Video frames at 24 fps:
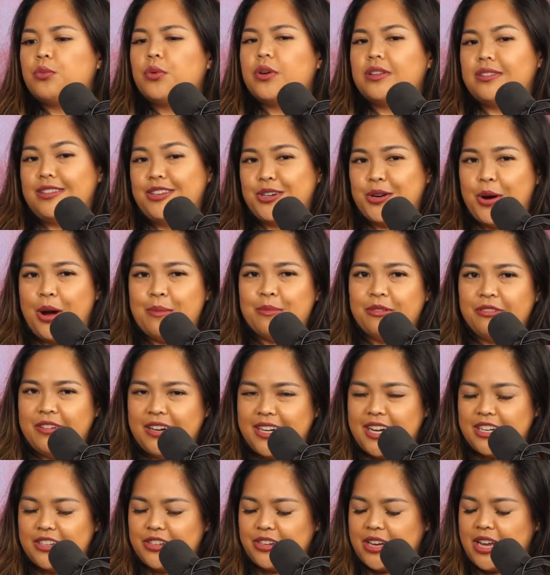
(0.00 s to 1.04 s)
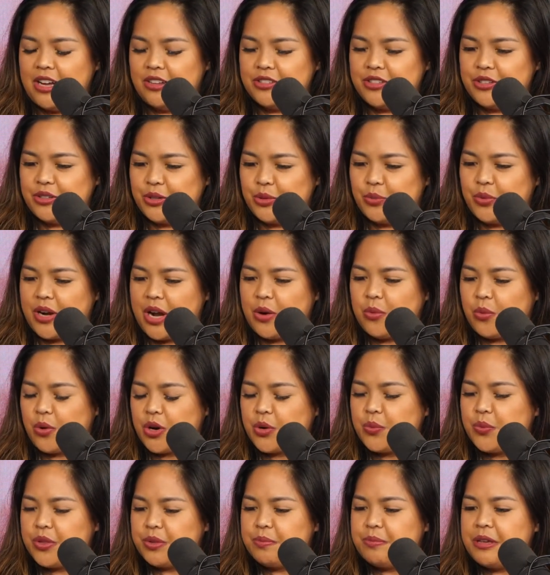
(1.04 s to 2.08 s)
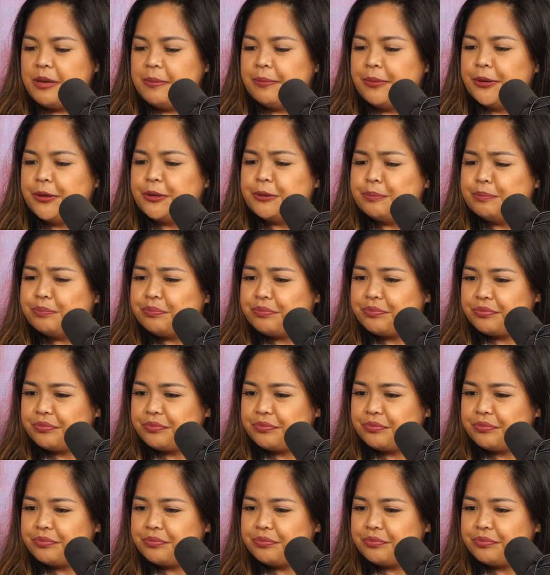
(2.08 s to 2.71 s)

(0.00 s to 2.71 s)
you know, I'm a financial counselor. When I work with people,